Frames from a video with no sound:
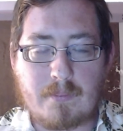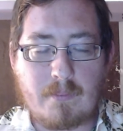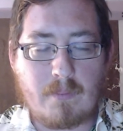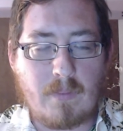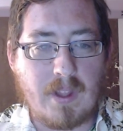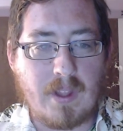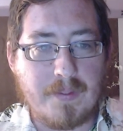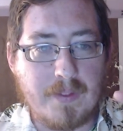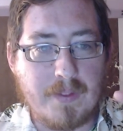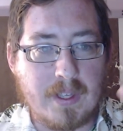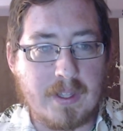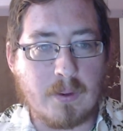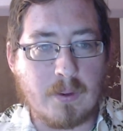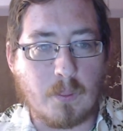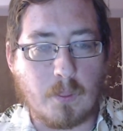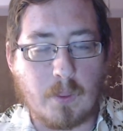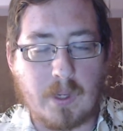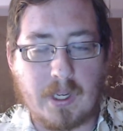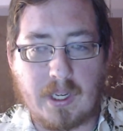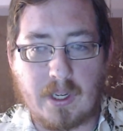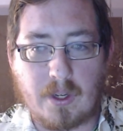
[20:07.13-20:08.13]
then
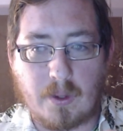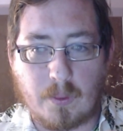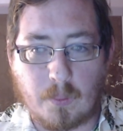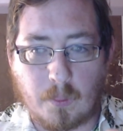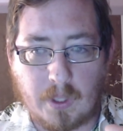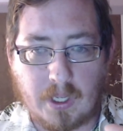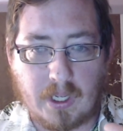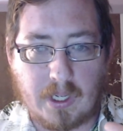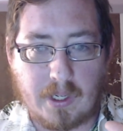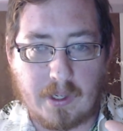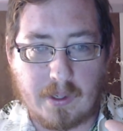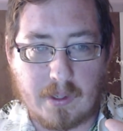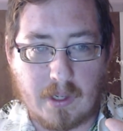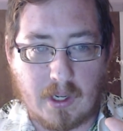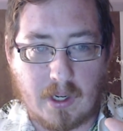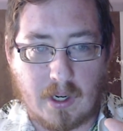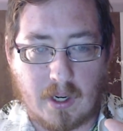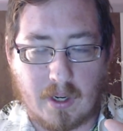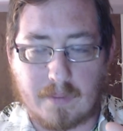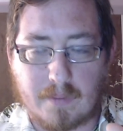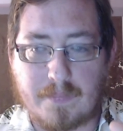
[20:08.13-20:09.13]
we
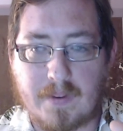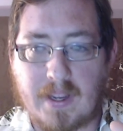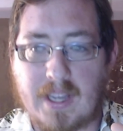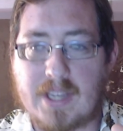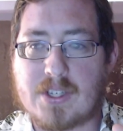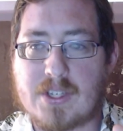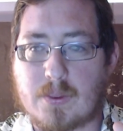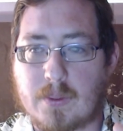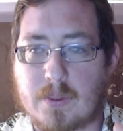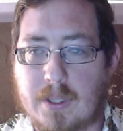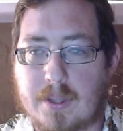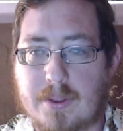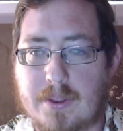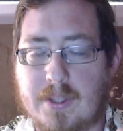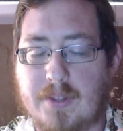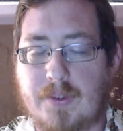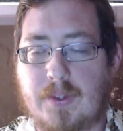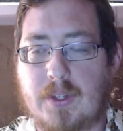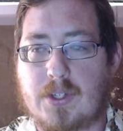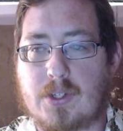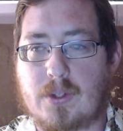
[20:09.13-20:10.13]
are faced with
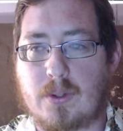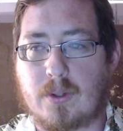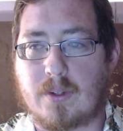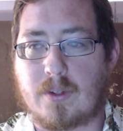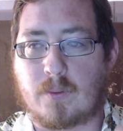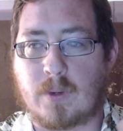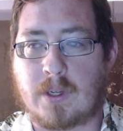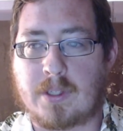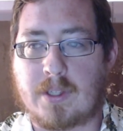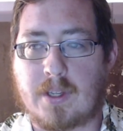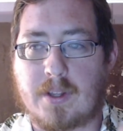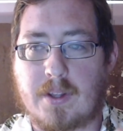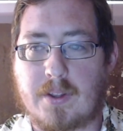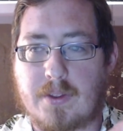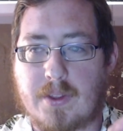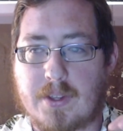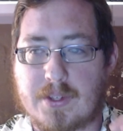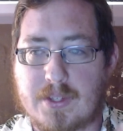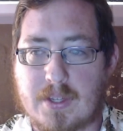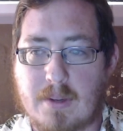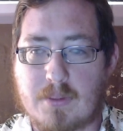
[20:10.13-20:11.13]
this issue of whether the
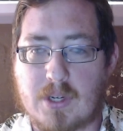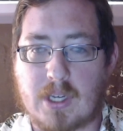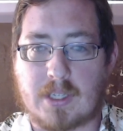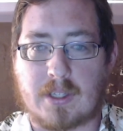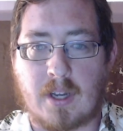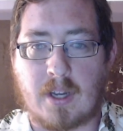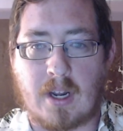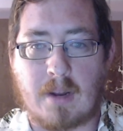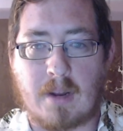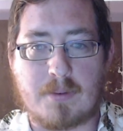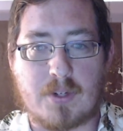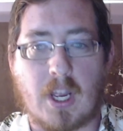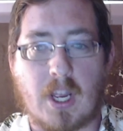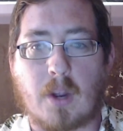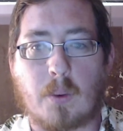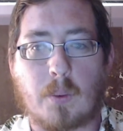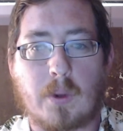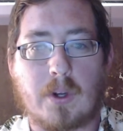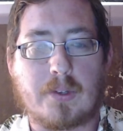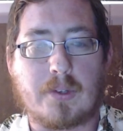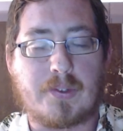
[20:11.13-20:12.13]
subject and object
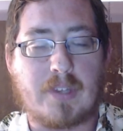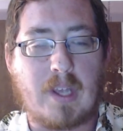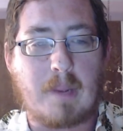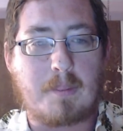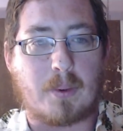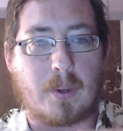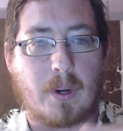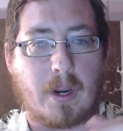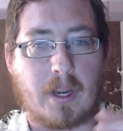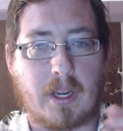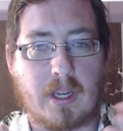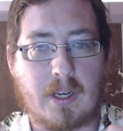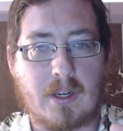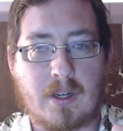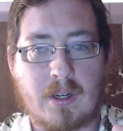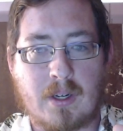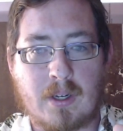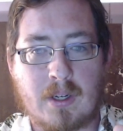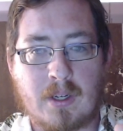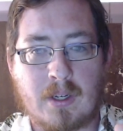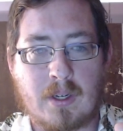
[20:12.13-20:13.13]
will separate
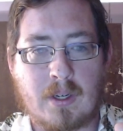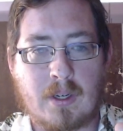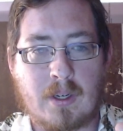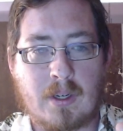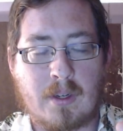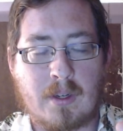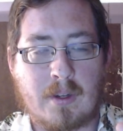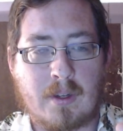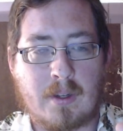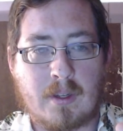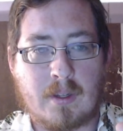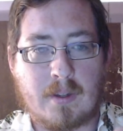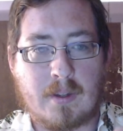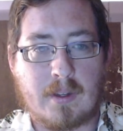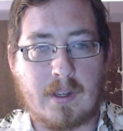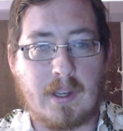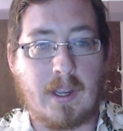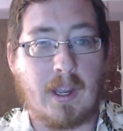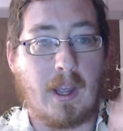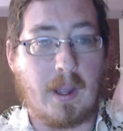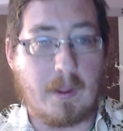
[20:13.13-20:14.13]

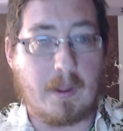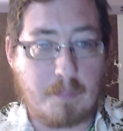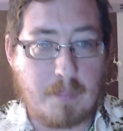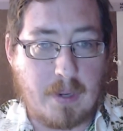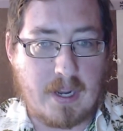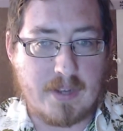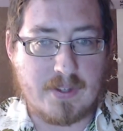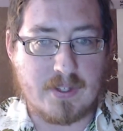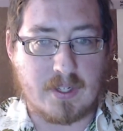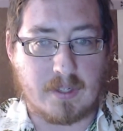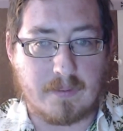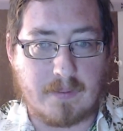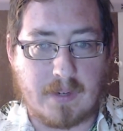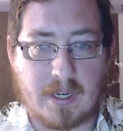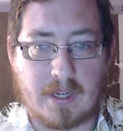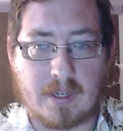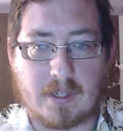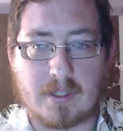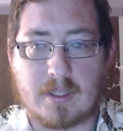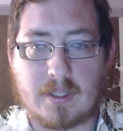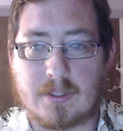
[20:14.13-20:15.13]
at positive
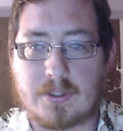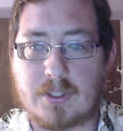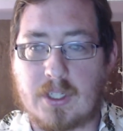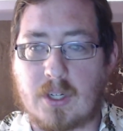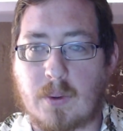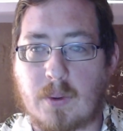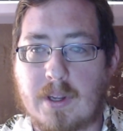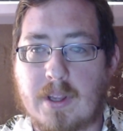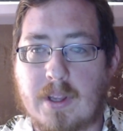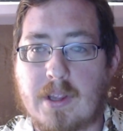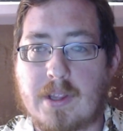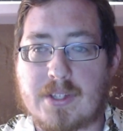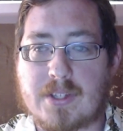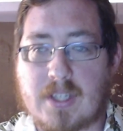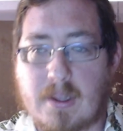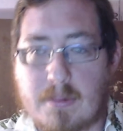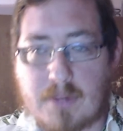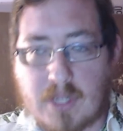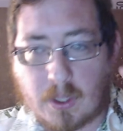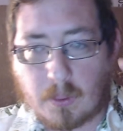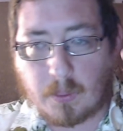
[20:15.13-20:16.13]
gynecology, or whether the
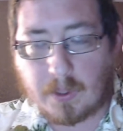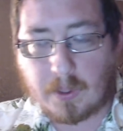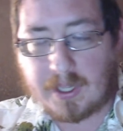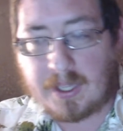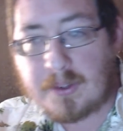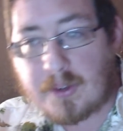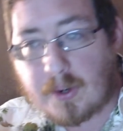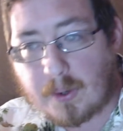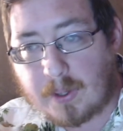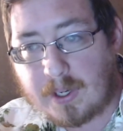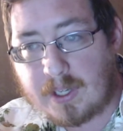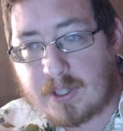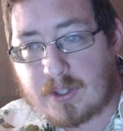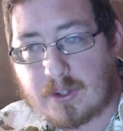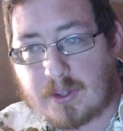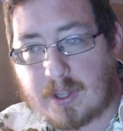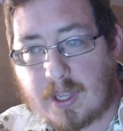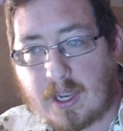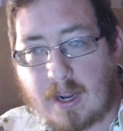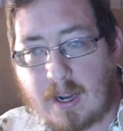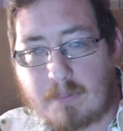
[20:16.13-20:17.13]
subject will enter into
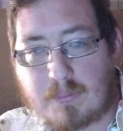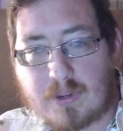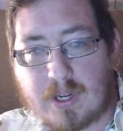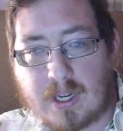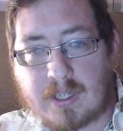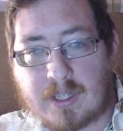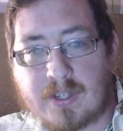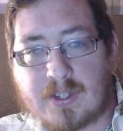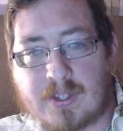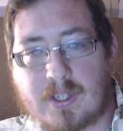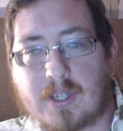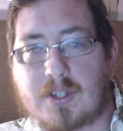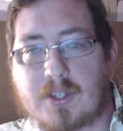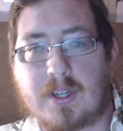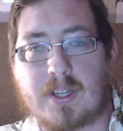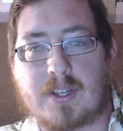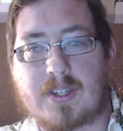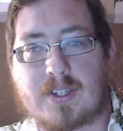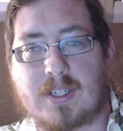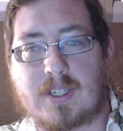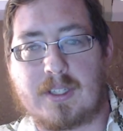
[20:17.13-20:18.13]
the object to such an
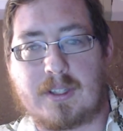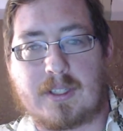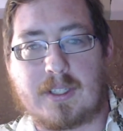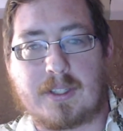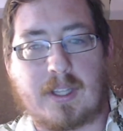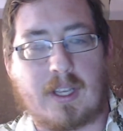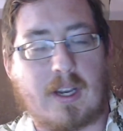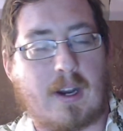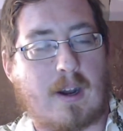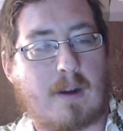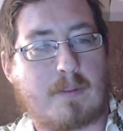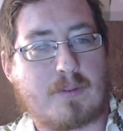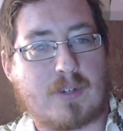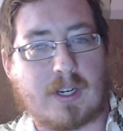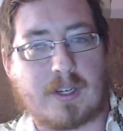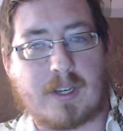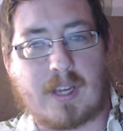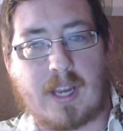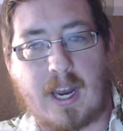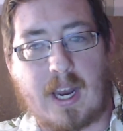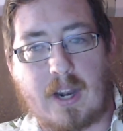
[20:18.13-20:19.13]
extent that the
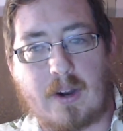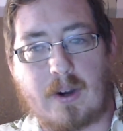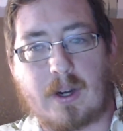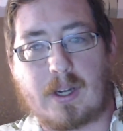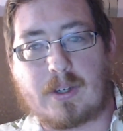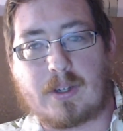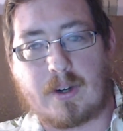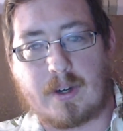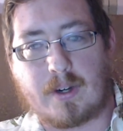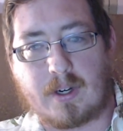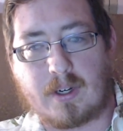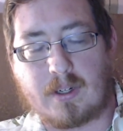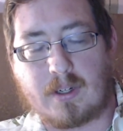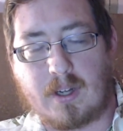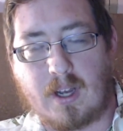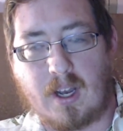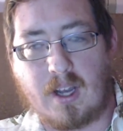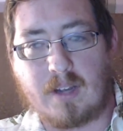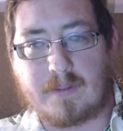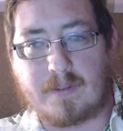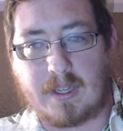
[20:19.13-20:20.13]
object character
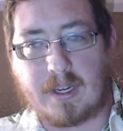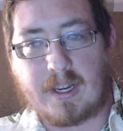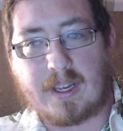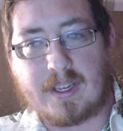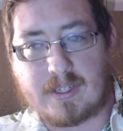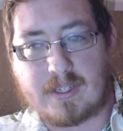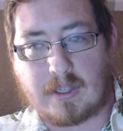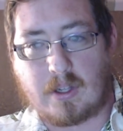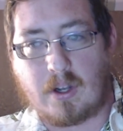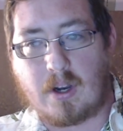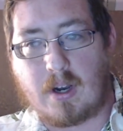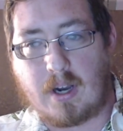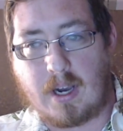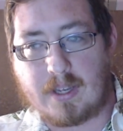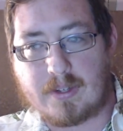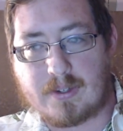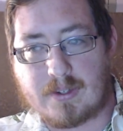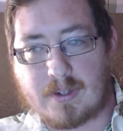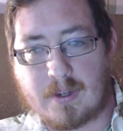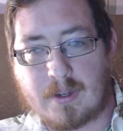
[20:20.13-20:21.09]
of it is lost.